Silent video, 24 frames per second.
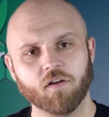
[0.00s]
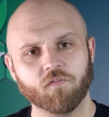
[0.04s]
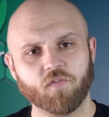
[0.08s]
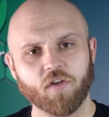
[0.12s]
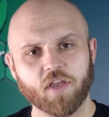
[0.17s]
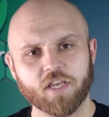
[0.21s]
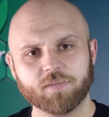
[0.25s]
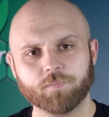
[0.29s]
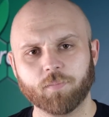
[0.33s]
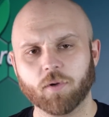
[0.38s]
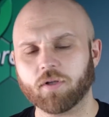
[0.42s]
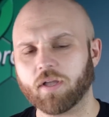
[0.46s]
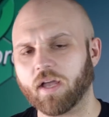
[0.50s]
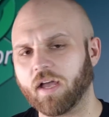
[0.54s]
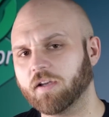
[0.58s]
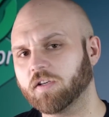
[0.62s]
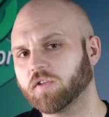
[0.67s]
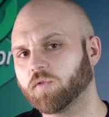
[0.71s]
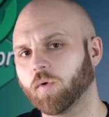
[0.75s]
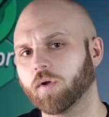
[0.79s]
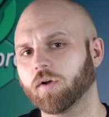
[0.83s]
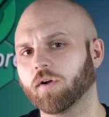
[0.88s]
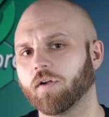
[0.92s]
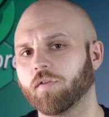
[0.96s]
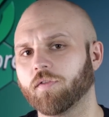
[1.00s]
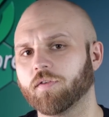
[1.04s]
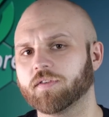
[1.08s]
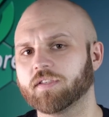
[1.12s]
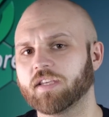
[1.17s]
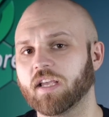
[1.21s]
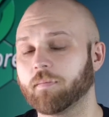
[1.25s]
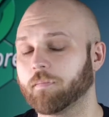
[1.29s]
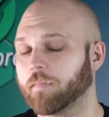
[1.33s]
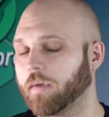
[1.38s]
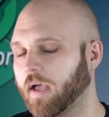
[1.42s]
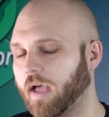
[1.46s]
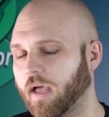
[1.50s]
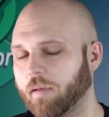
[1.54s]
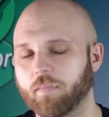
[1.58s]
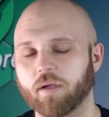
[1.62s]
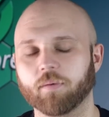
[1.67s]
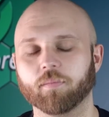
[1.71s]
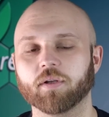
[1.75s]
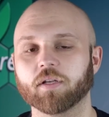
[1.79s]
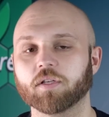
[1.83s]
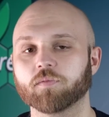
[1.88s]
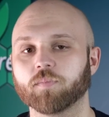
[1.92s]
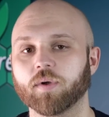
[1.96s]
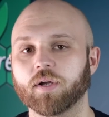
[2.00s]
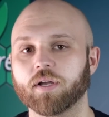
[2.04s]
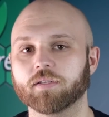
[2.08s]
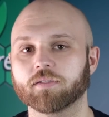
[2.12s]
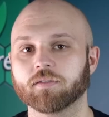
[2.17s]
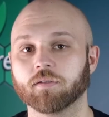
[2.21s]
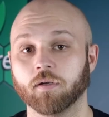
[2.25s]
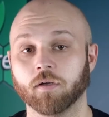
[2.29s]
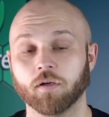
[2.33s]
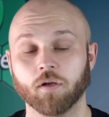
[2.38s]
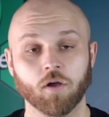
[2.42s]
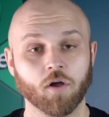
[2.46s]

Facebook and Twitter are the same at Memory Express.